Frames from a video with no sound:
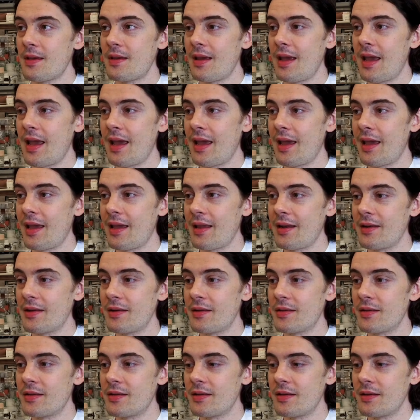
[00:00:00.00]

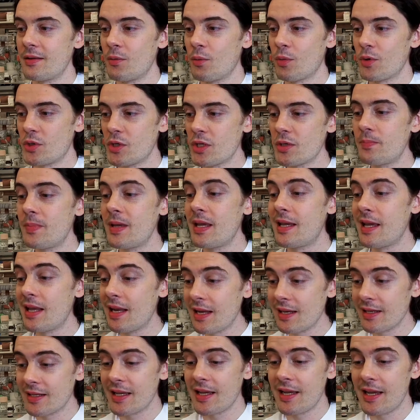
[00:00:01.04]
And we're just
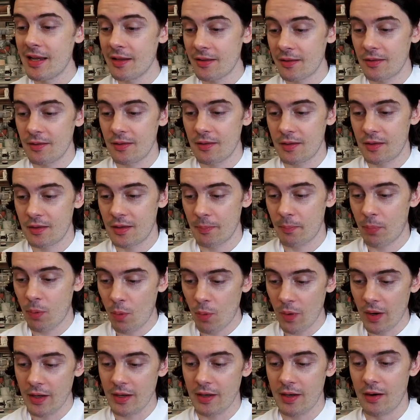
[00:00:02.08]
beginning to hit the
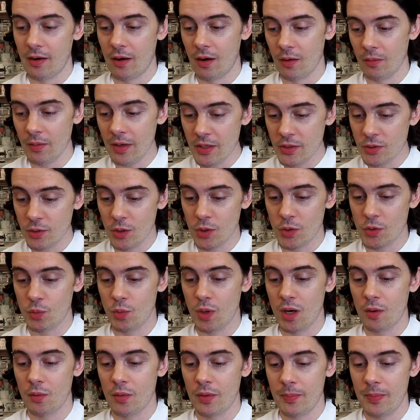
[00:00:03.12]
point in our research
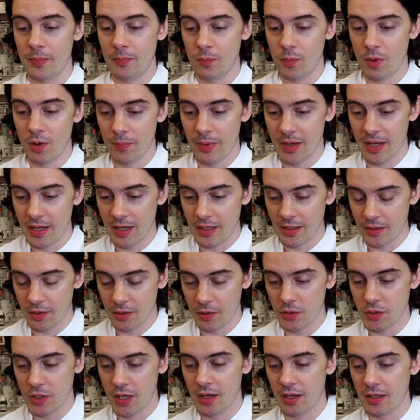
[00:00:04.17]
where we're beginning to
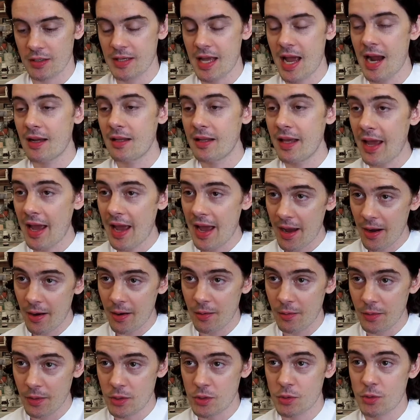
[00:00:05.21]
understand exactly how
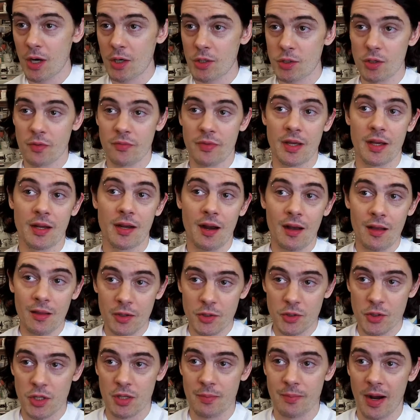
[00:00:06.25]
the structure of the
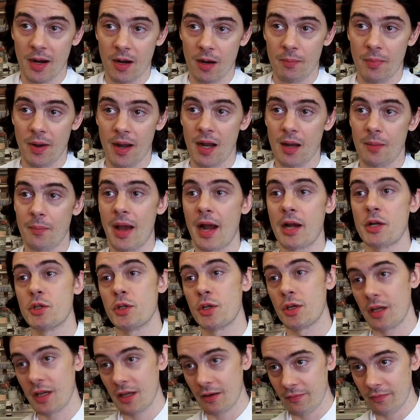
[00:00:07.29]
ecology of the microbiome
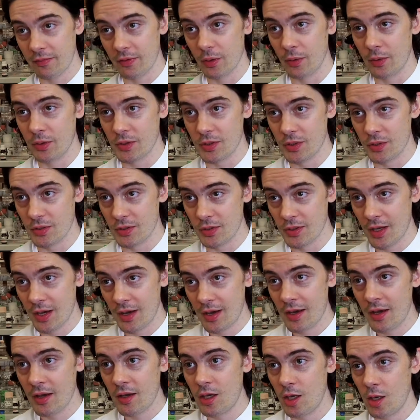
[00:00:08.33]
actually influences
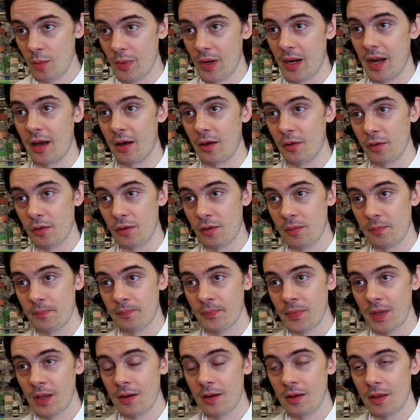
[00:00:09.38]
human health.
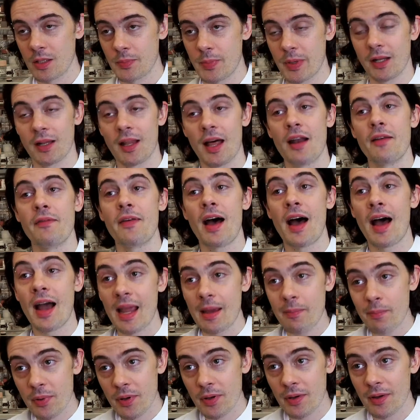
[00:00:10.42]
There's been a lot of
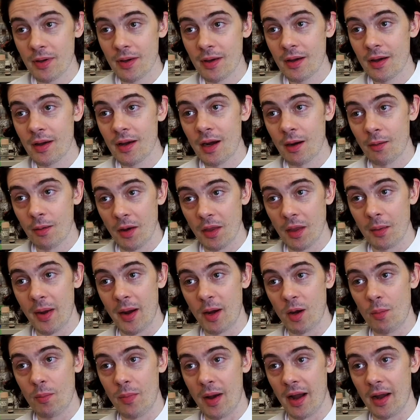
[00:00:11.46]
hype around the
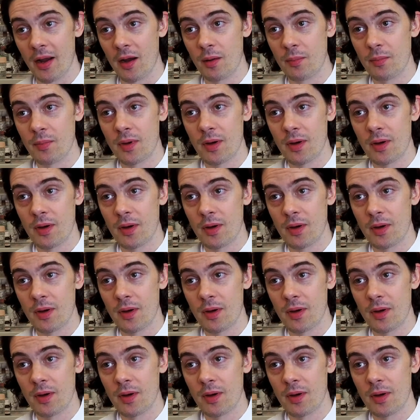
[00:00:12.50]
microbiome.